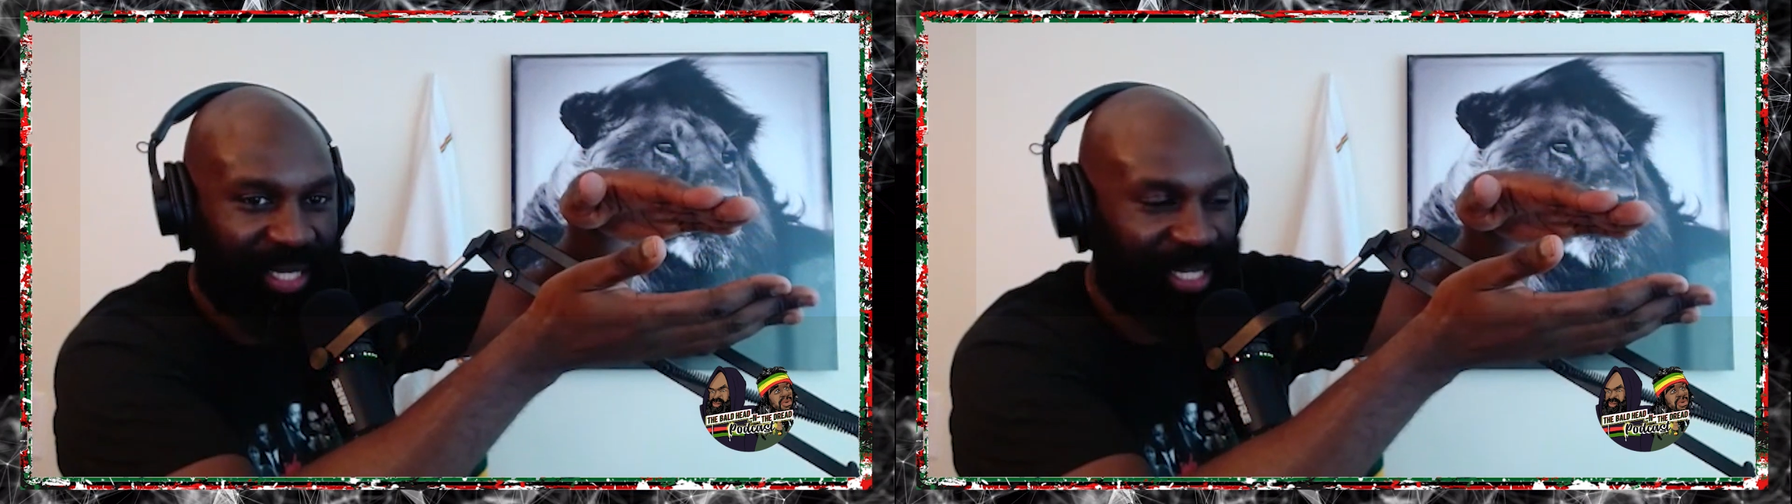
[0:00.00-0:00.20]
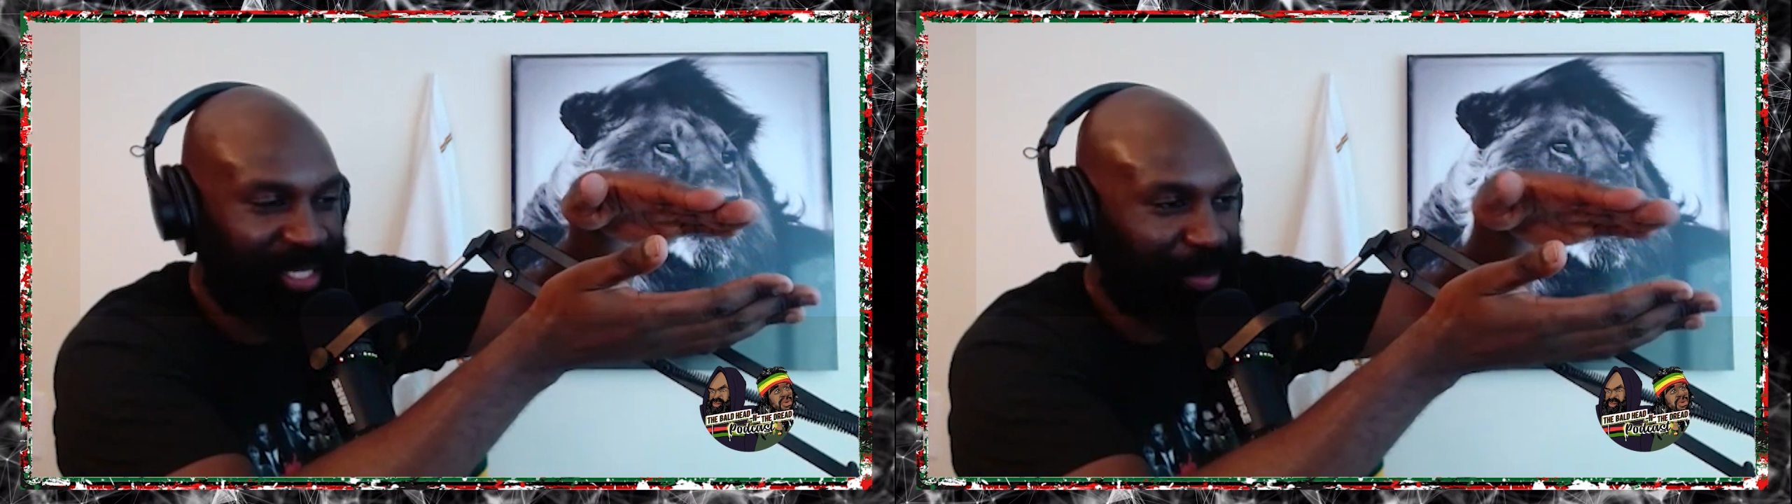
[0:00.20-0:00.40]

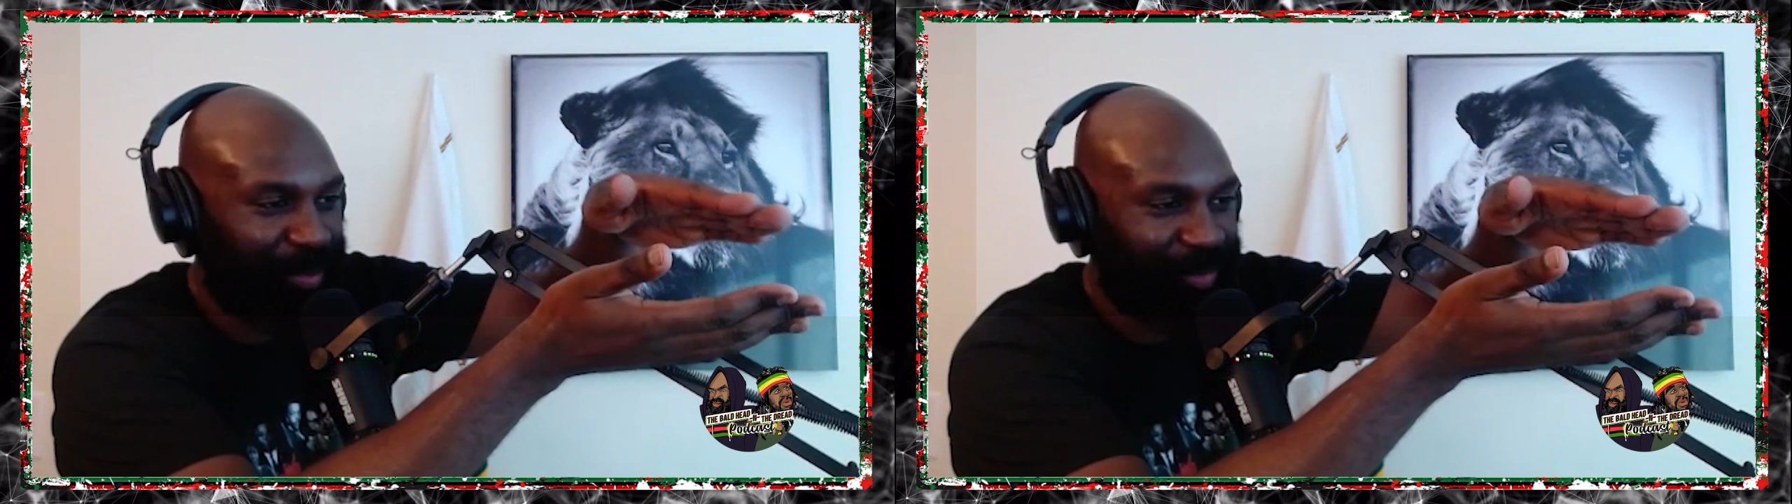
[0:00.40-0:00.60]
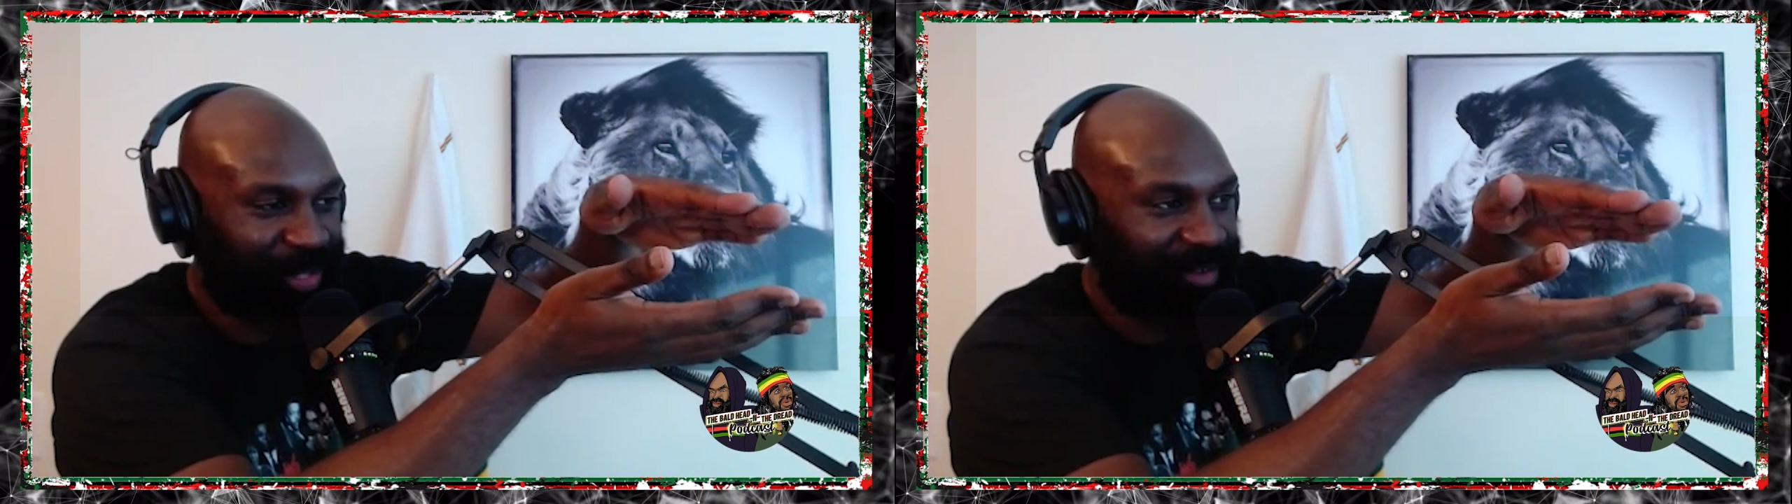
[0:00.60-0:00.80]
And these
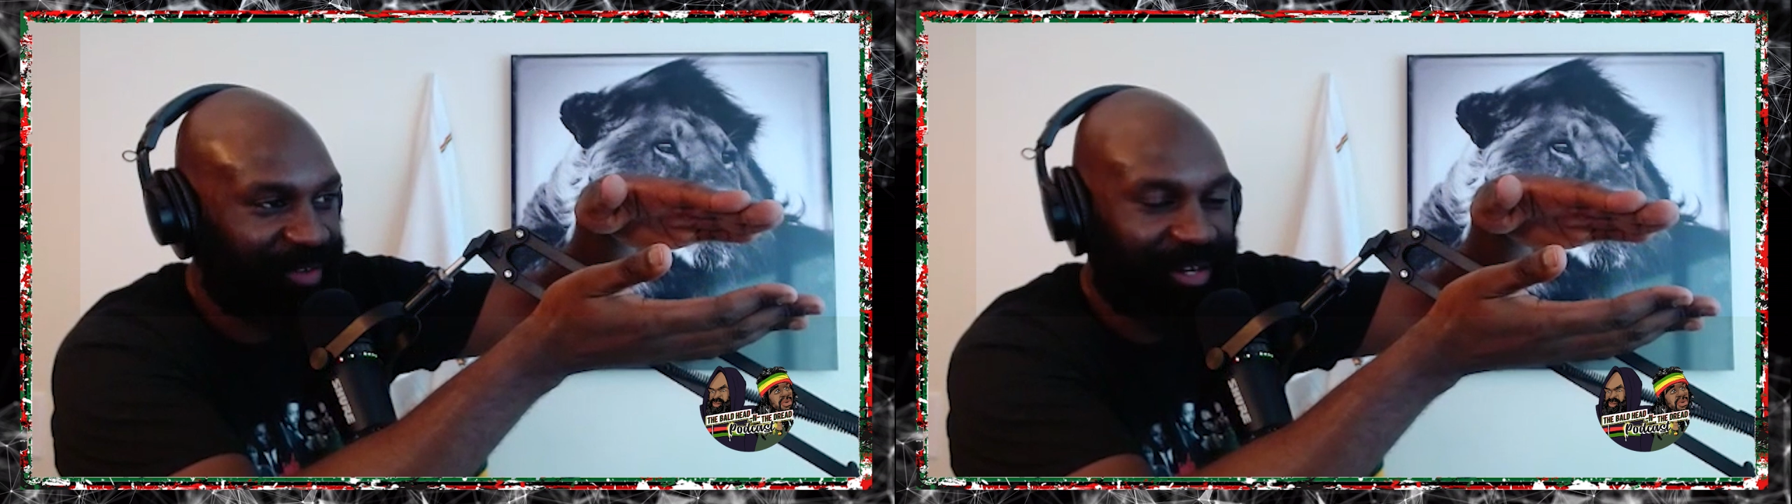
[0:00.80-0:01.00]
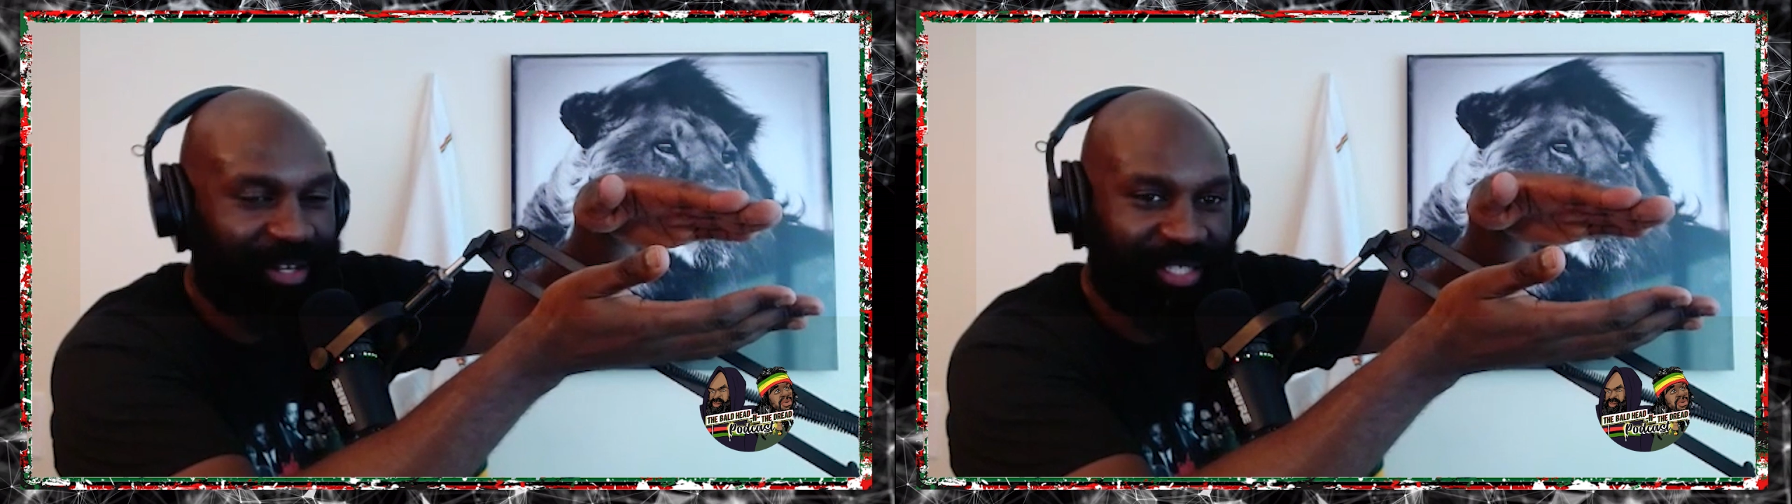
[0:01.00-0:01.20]
people
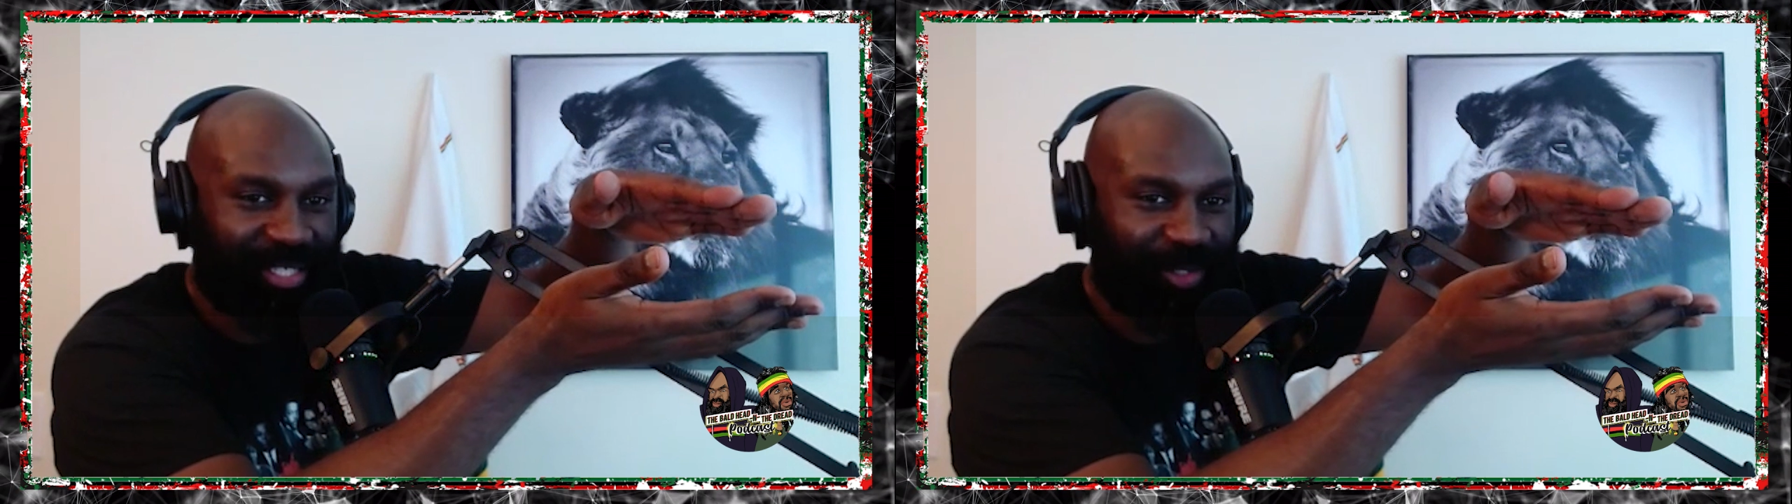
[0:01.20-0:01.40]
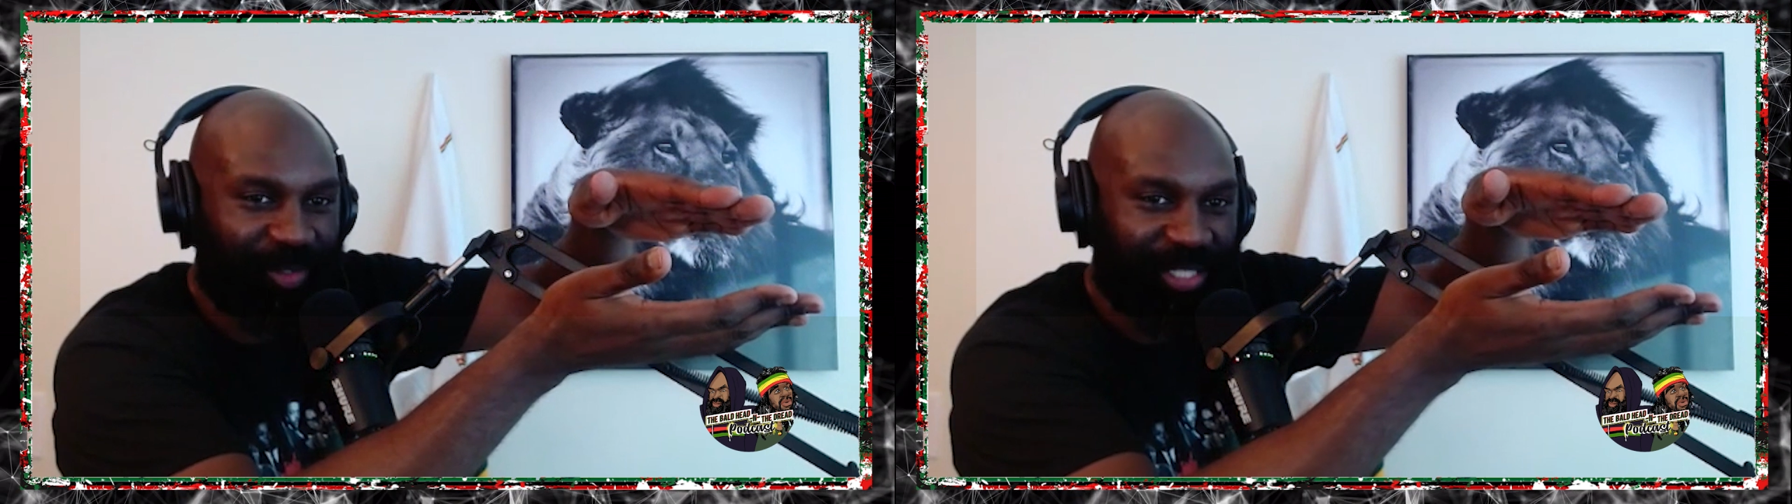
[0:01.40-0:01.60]
driving across the
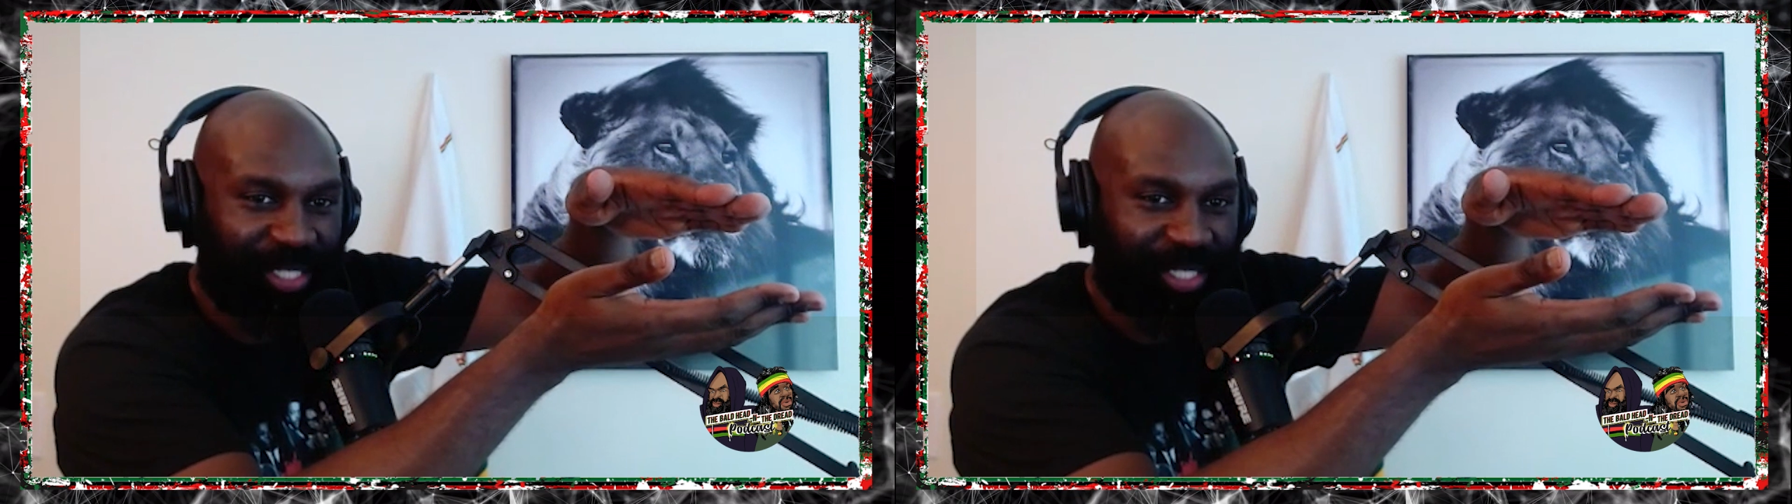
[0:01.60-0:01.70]
country